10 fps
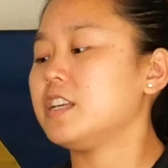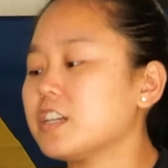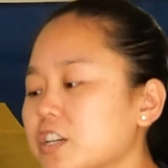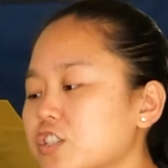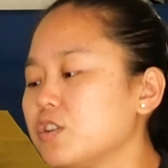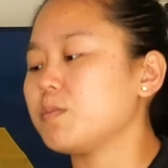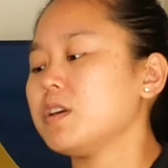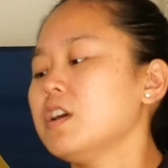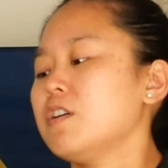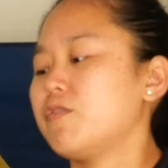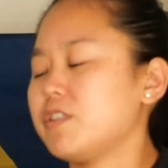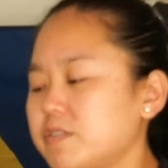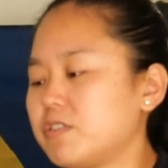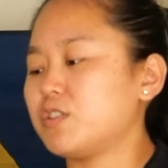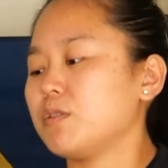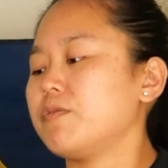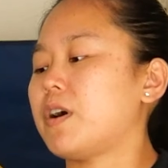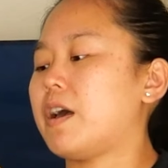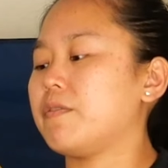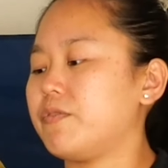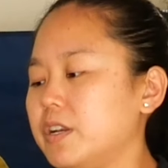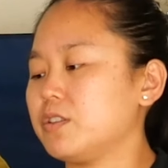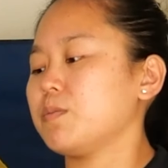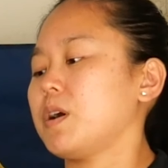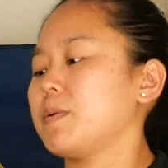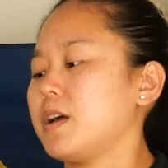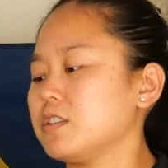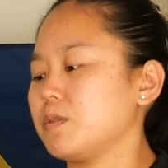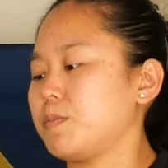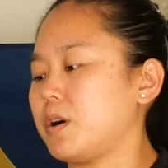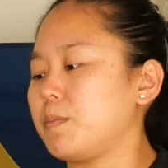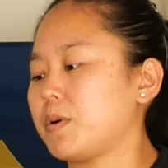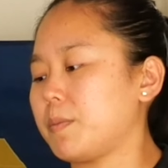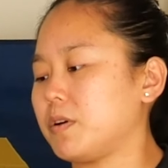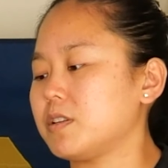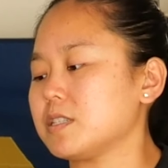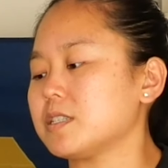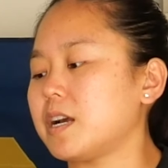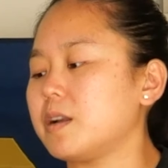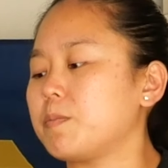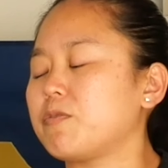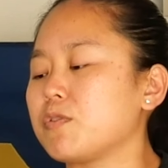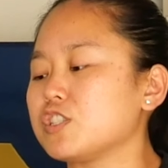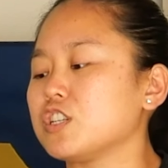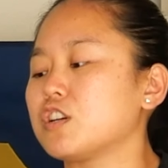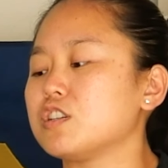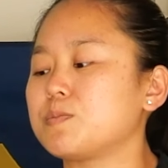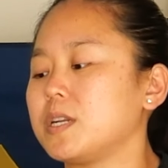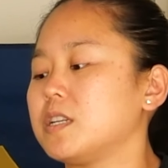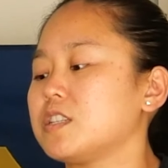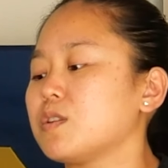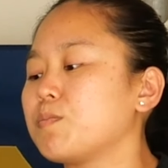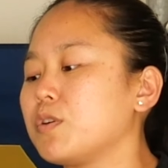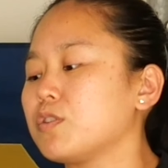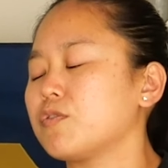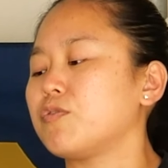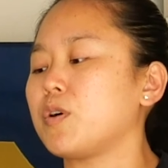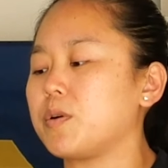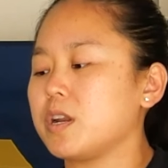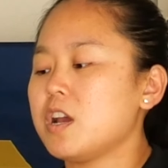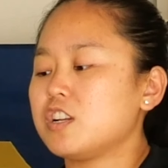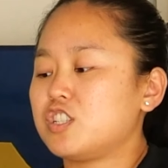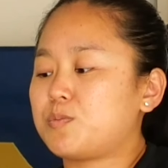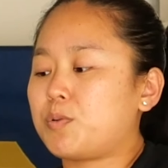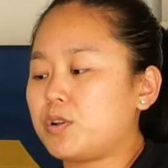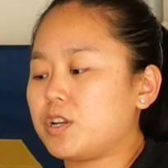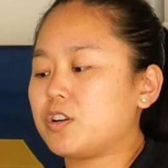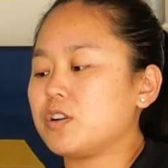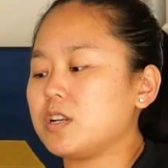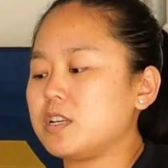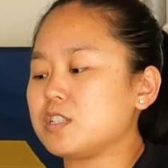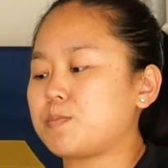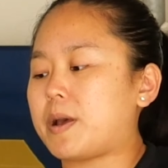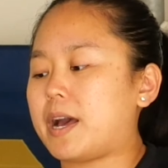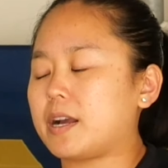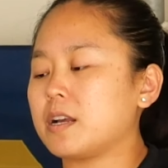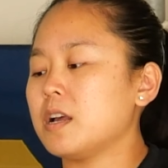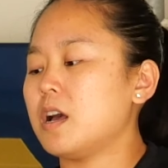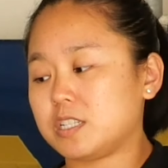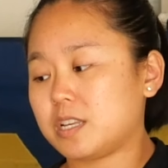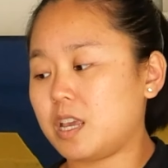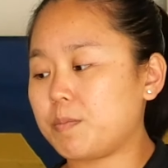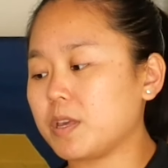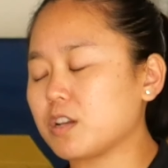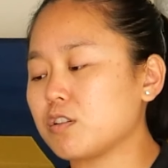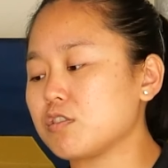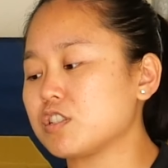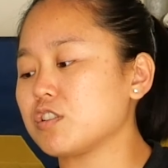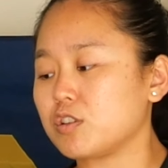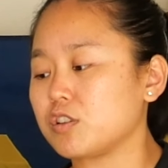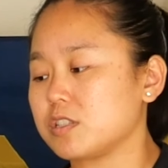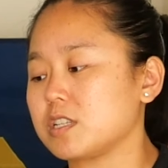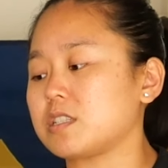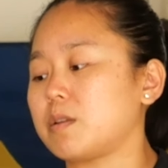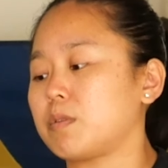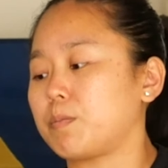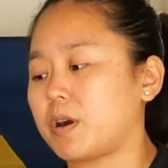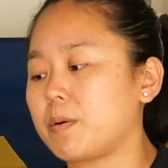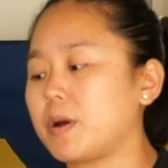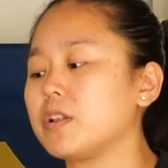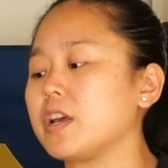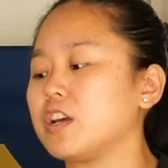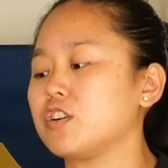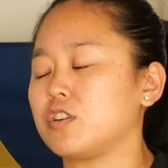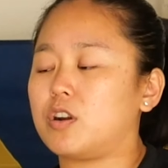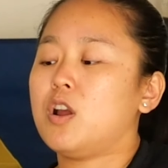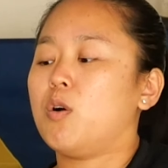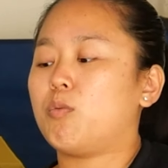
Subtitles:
Tia-Clair Toomey, first of the 205, feet on the barbell, hands on barbell, doesn't tie it up before she goes, but it doesn't pull her forward. She's pulling her knees back. She's keeping it close to her system, the barbell and her.